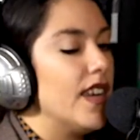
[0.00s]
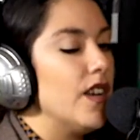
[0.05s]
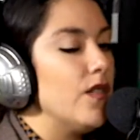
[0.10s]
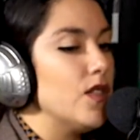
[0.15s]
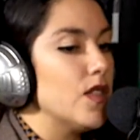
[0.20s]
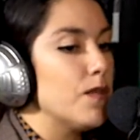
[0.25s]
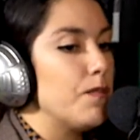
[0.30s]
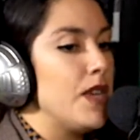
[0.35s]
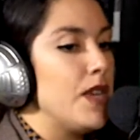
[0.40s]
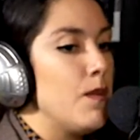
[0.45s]

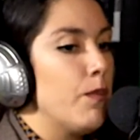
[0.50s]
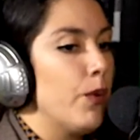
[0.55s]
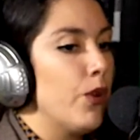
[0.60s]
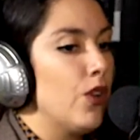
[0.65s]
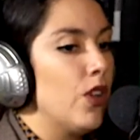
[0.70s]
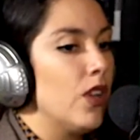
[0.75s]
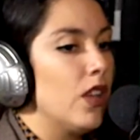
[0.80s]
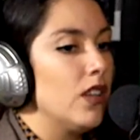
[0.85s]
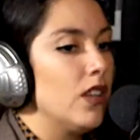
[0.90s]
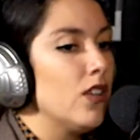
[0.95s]
gives
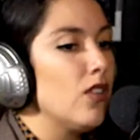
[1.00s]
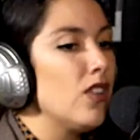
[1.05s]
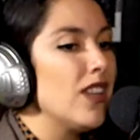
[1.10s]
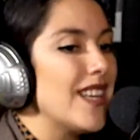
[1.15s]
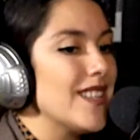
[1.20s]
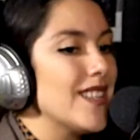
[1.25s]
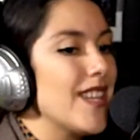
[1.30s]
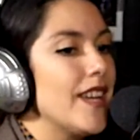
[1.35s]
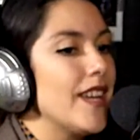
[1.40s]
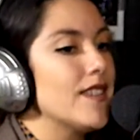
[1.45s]
people a little
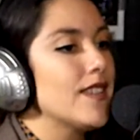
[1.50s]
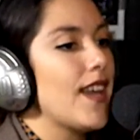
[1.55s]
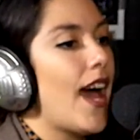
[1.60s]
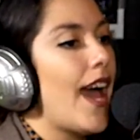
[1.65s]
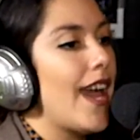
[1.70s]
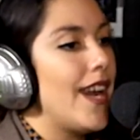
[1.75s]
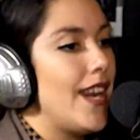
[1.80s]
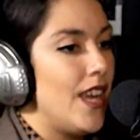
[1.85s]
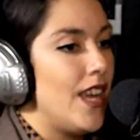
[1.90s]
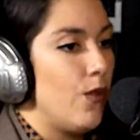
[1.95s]
less
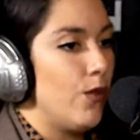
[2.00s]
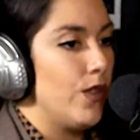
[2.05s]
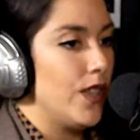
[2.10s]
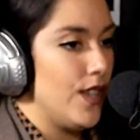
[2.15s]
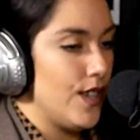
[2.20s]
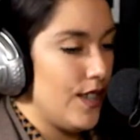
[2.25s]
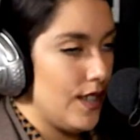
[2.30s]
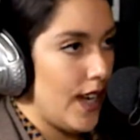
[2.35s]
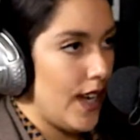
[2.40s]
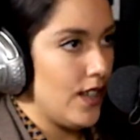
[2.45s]
anxiety when
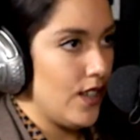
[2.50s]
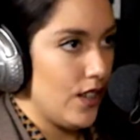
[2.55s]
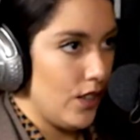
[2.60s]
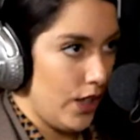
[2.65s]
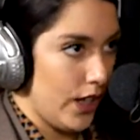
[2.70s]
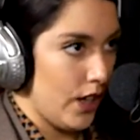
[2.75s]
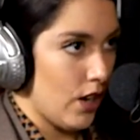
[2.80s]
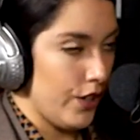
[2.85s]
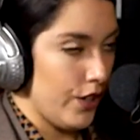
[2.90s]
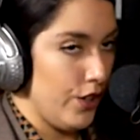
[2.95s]
they decide to
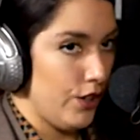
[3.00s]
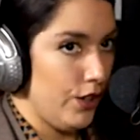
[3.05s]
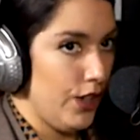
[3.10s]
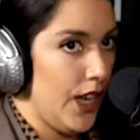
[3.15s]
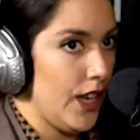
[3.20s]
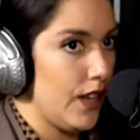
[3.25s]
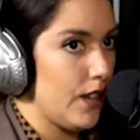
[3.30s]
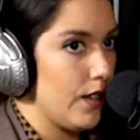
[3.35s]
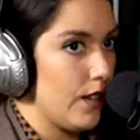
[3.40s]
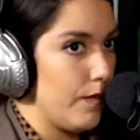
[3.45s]
click on your
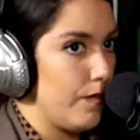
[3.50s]
link.